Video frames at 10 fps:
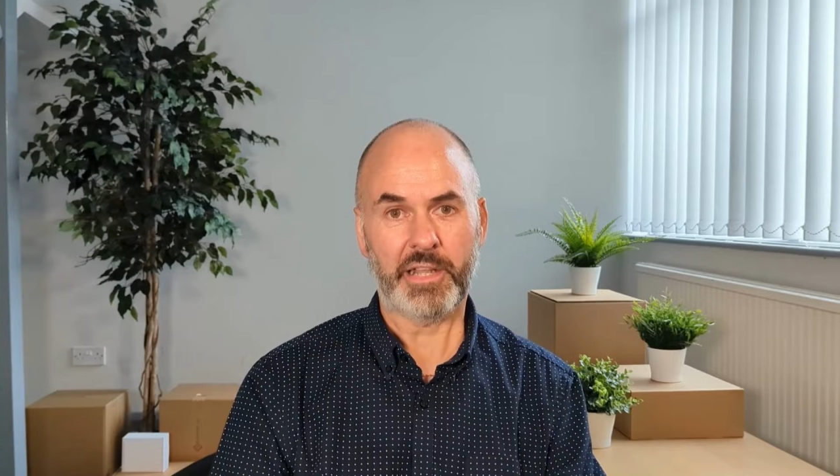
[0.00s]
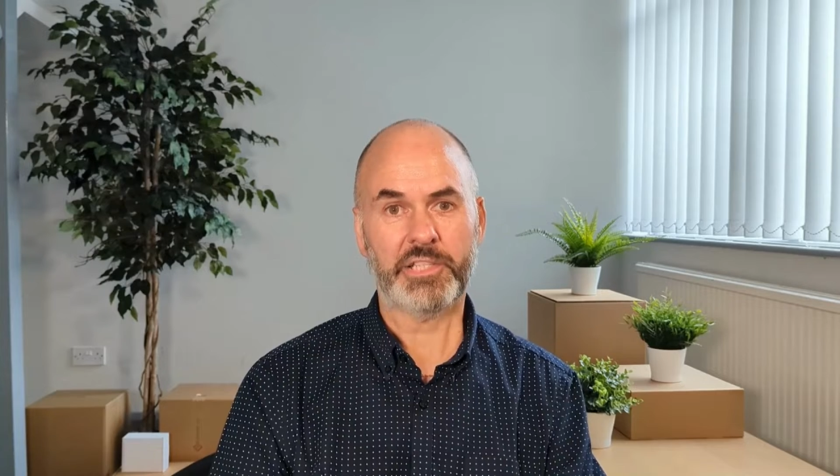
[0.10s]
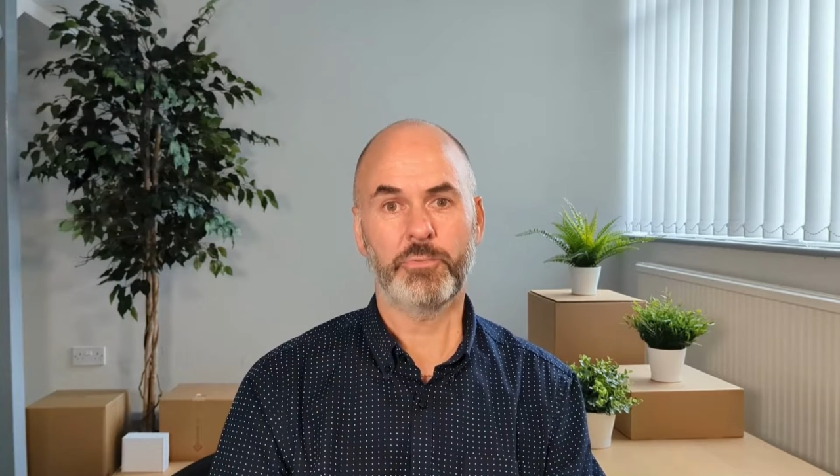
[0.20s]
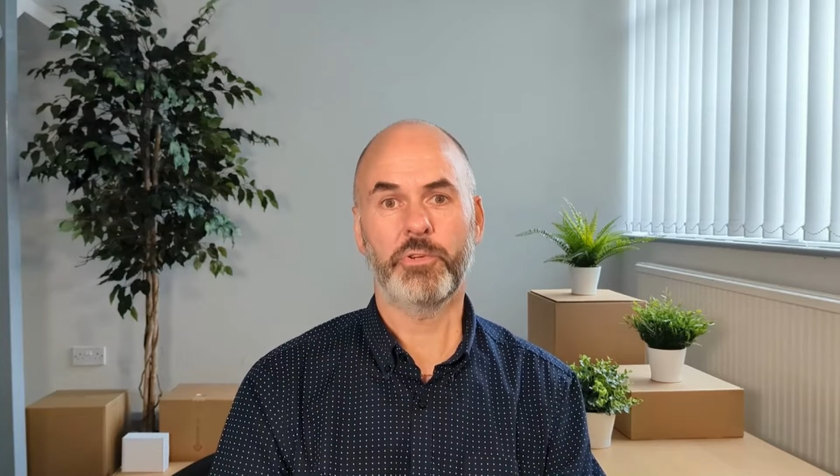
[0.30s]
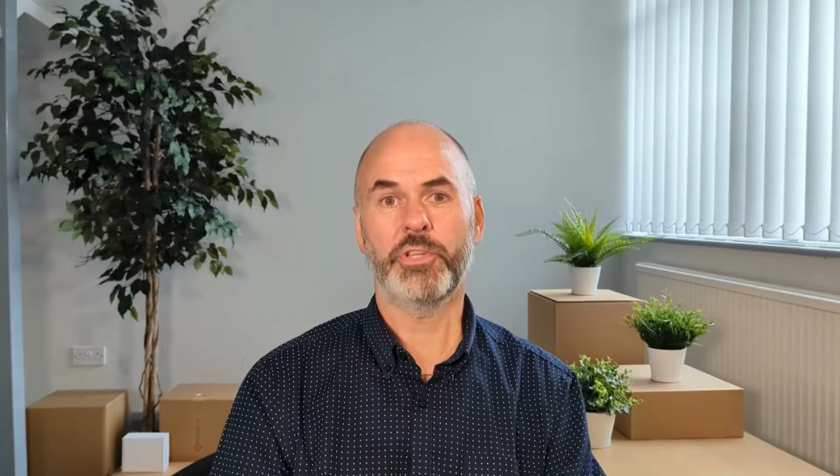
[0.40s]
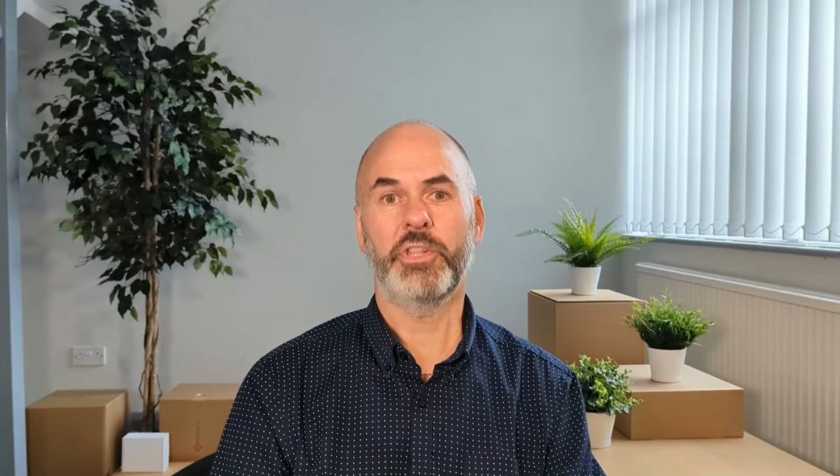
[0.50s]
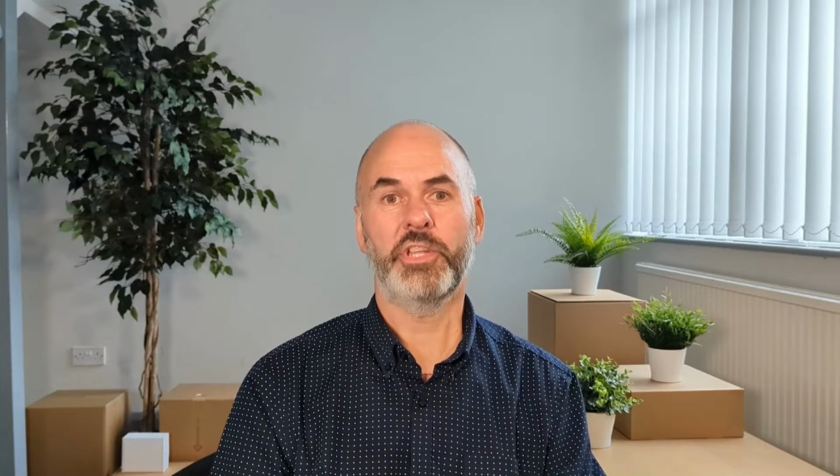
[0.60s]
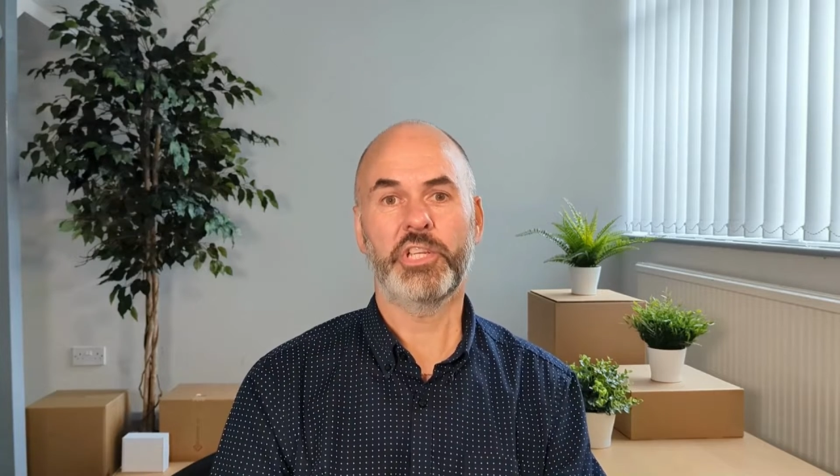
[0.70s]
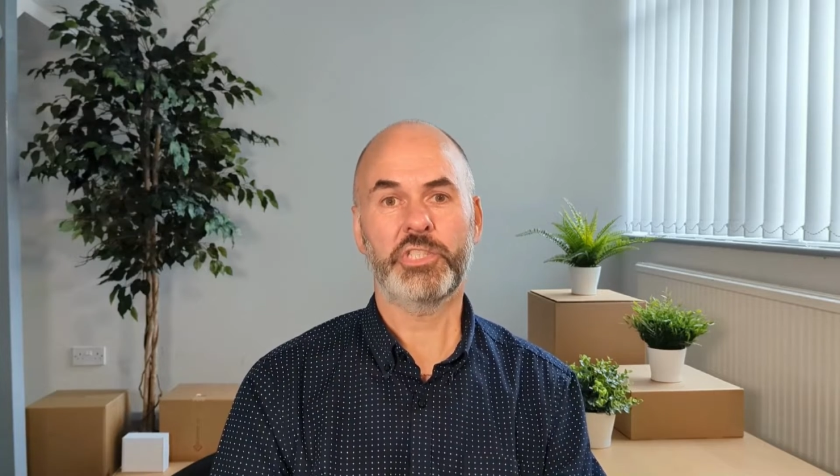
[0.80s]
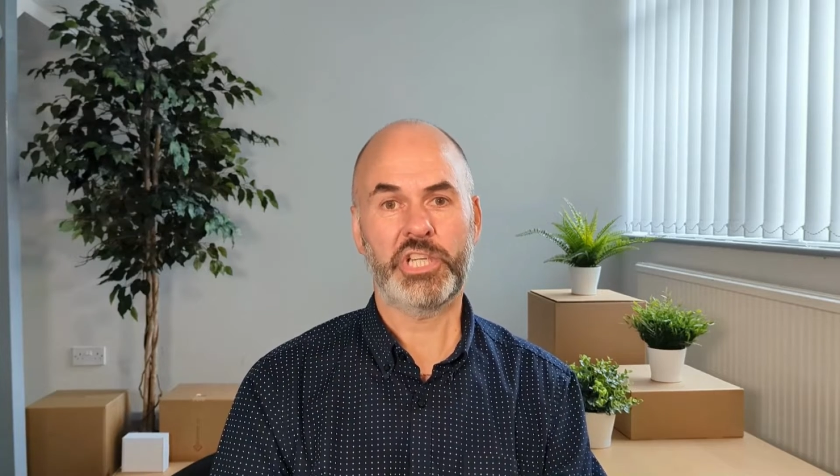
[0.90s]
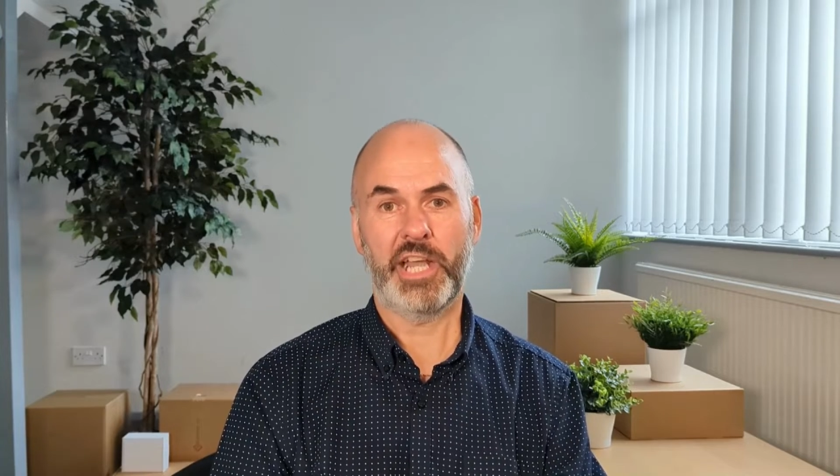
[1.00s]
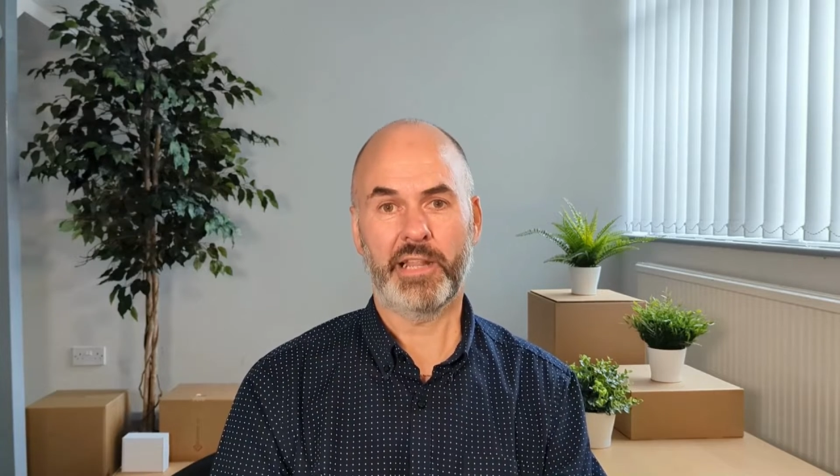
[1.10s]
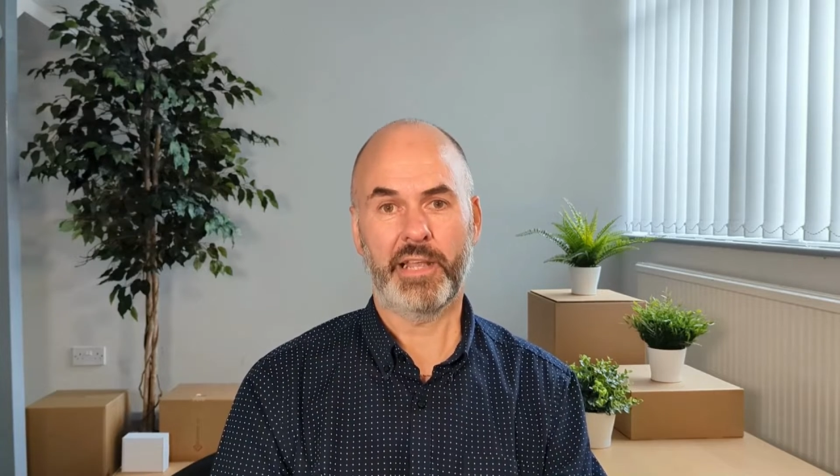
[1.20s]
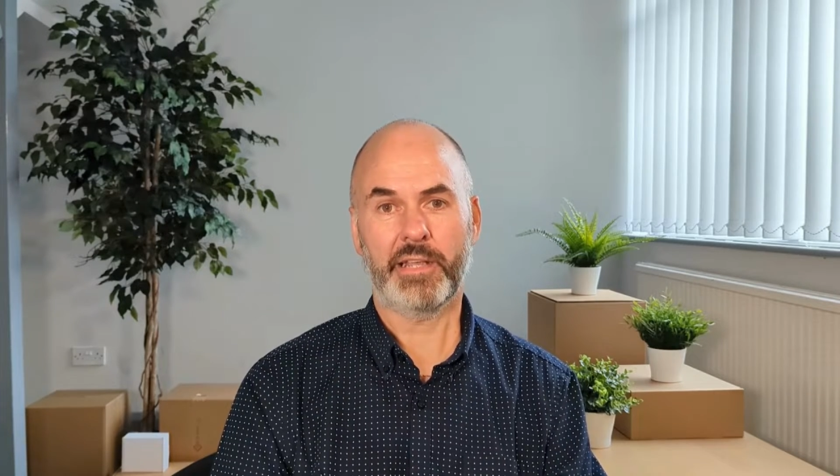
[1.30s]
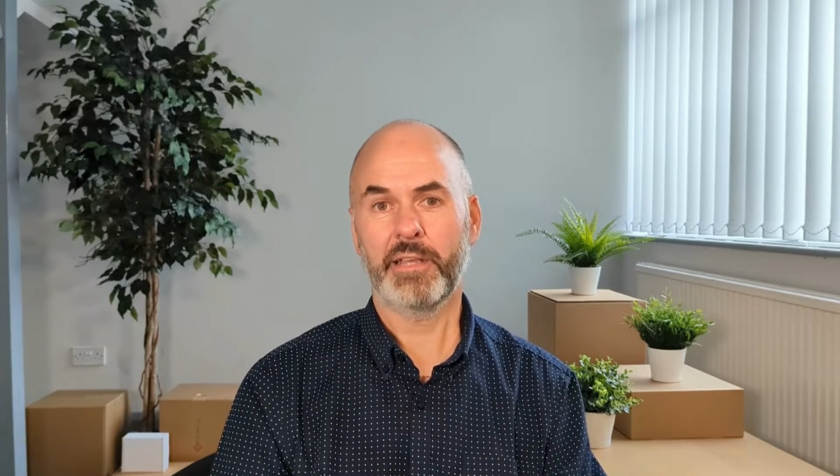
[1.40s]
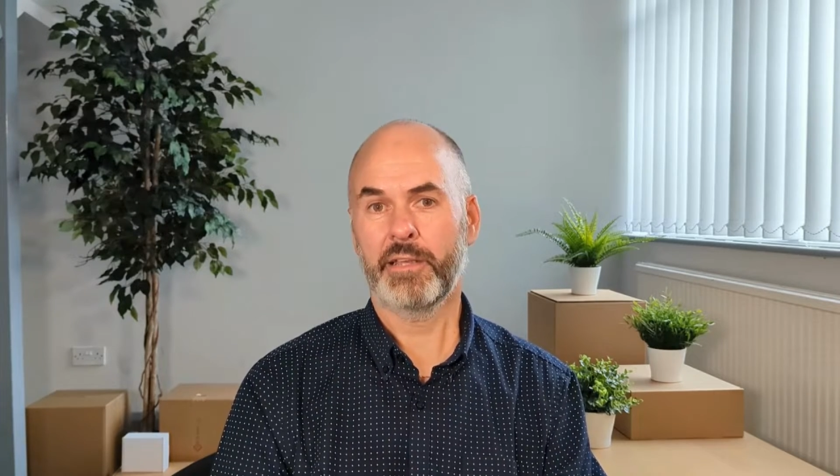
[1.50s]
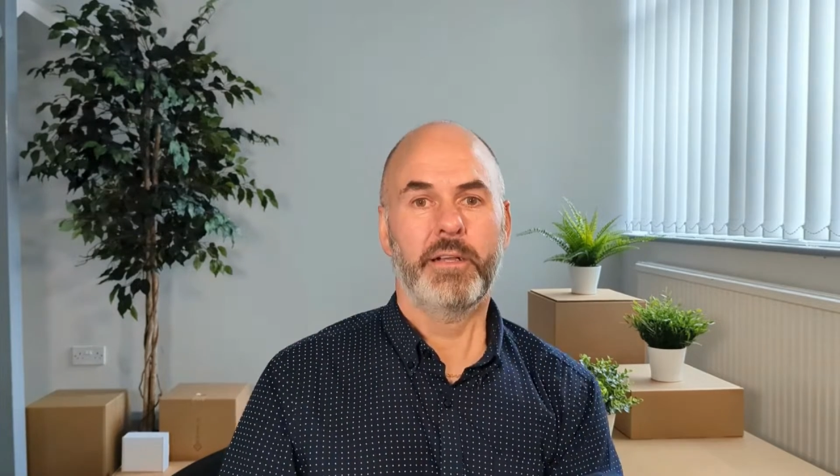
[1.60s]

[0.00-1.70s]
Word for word: less wooden than a chair leg.